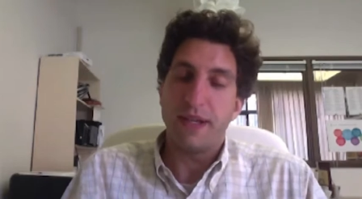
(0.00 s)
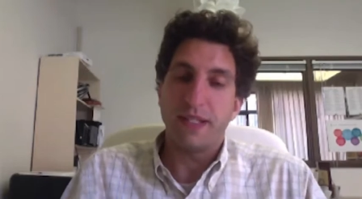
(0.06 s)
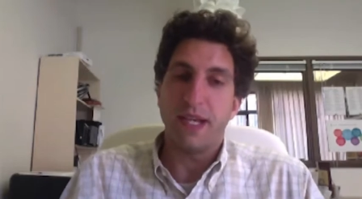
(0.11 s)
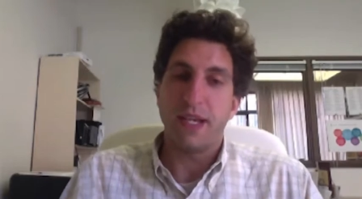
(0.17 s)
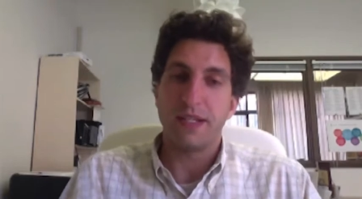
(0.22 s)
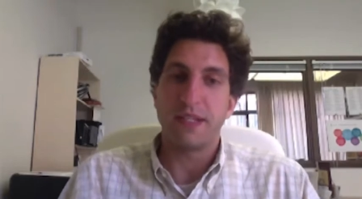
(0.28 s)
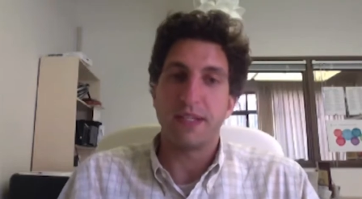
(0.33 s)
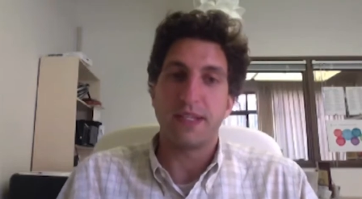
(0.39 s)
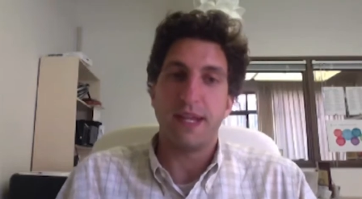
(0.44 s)
best
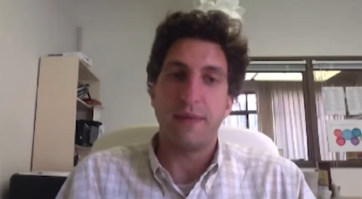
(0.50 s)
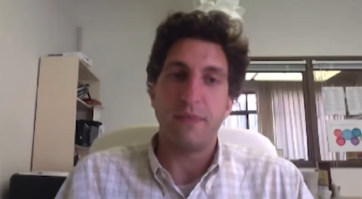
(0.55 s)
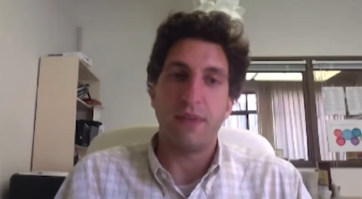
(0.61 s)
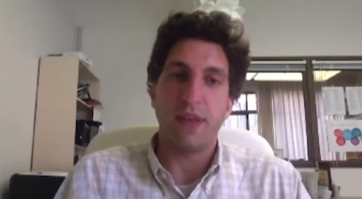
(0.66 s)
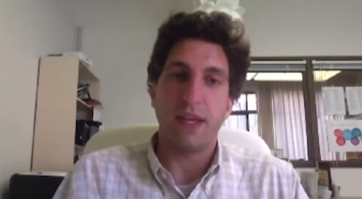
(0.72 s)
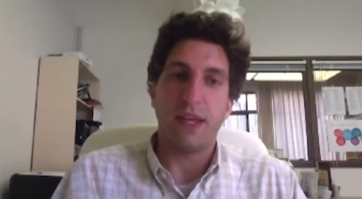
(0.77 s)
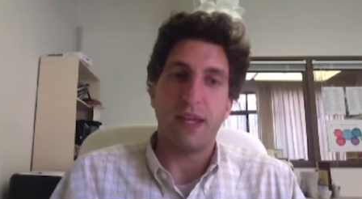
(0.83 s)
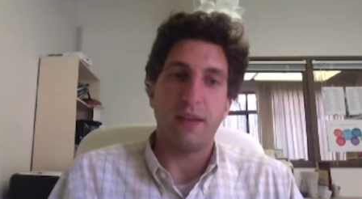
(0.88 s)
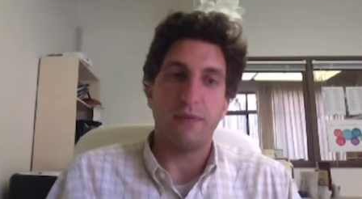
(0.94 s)
lessons in
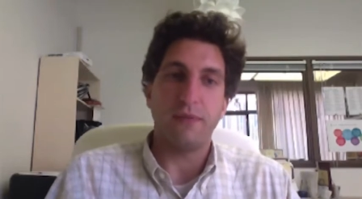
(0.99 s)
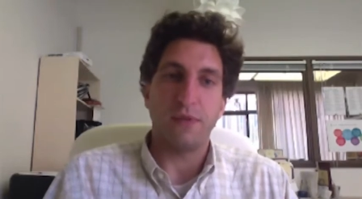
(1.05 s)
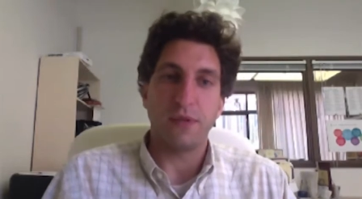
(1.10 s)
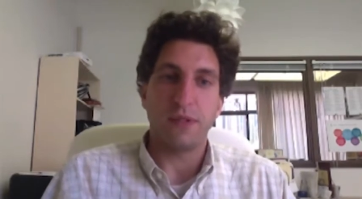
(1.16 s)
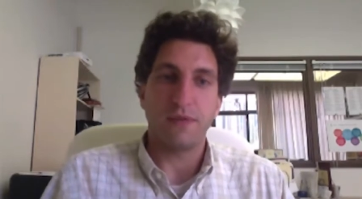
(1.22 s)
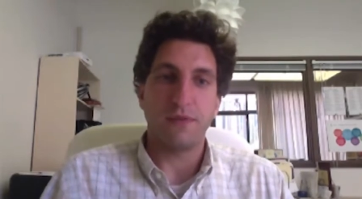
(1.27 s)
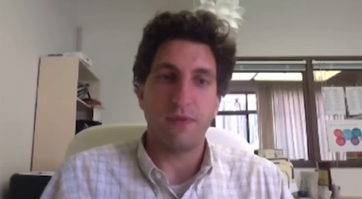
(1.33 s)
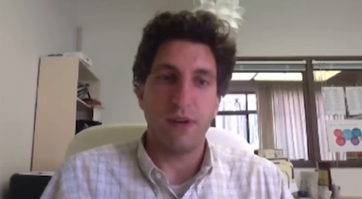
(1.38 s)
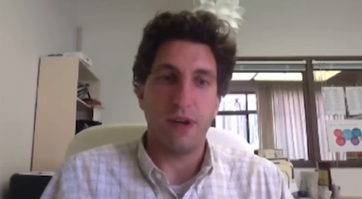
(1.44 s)
empathy
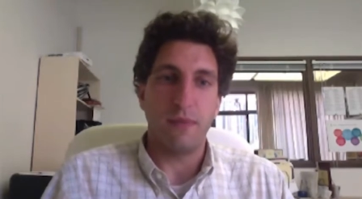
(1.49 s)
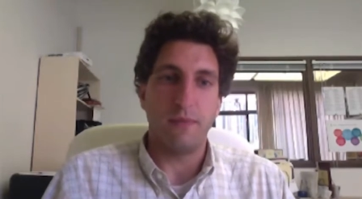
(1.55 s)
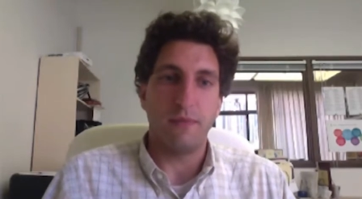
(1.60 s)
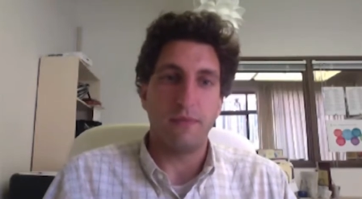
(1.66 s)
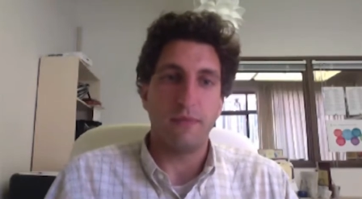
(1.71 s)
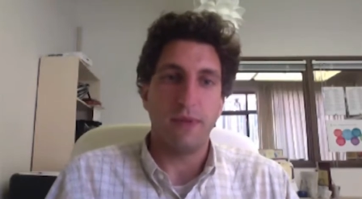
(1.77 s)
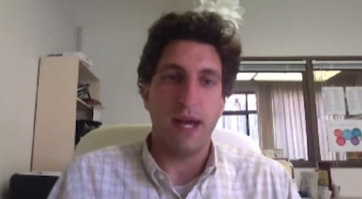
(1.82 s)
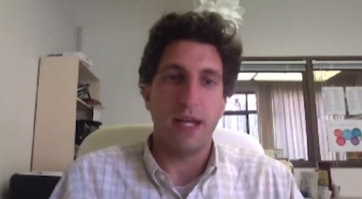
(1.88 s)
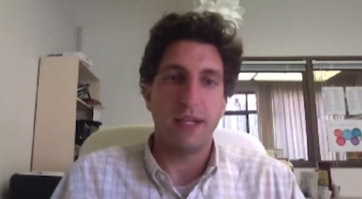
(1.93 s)
was
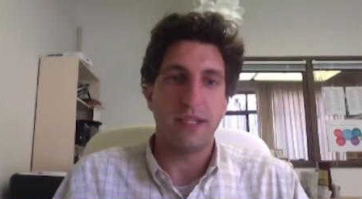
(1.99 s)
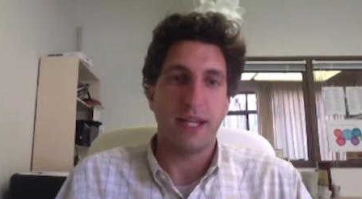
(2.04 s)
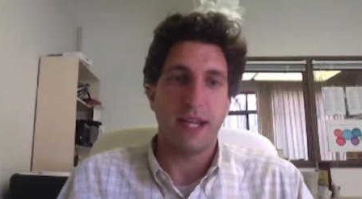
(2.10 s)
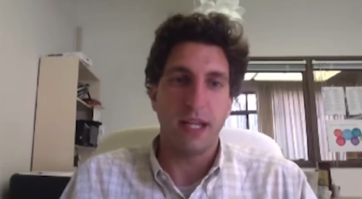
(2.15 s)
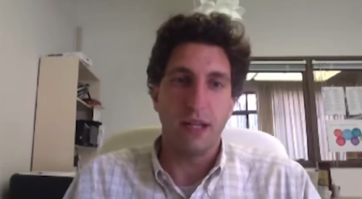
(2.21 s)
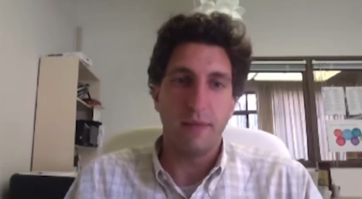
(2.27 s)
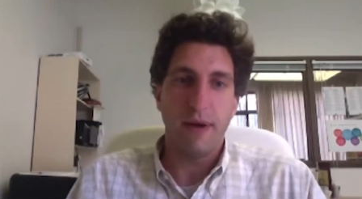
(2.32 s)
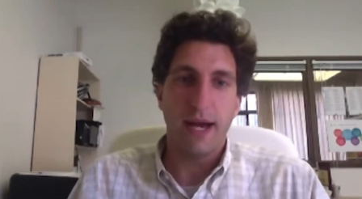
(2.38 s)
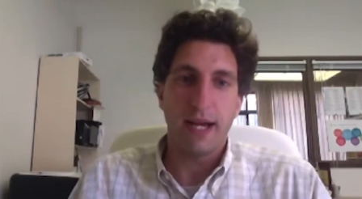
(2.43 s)
from To
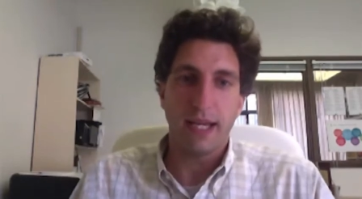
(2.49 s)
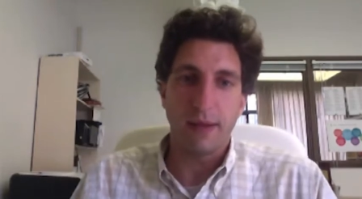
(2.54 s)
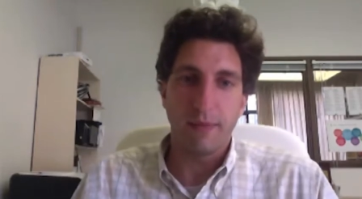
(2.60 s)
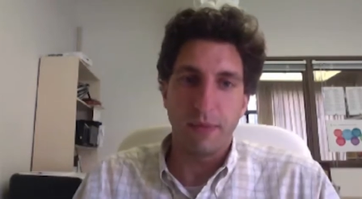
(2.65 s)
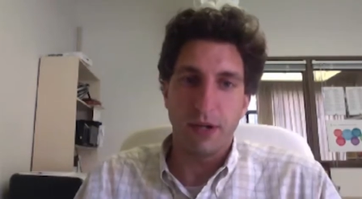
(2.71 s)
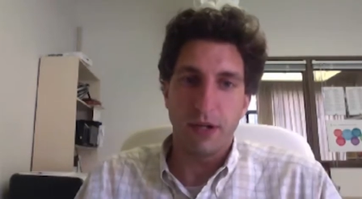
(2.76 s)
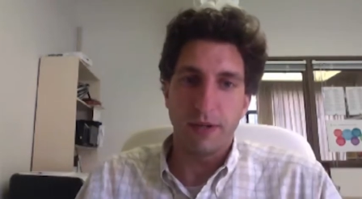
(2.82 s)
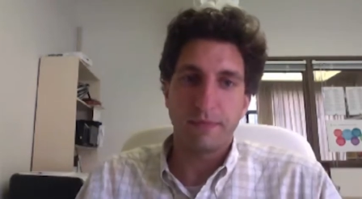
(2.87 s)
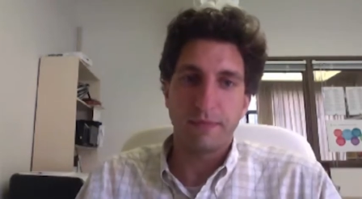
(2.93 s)
Kill a
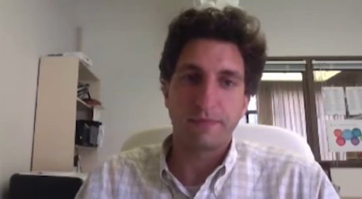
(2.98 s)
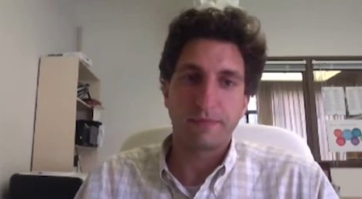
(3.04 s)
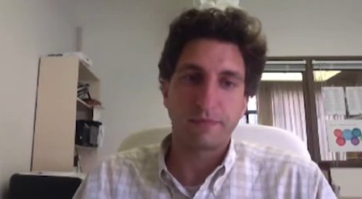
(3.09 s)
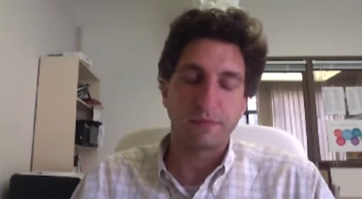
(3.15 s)
Mockingbird.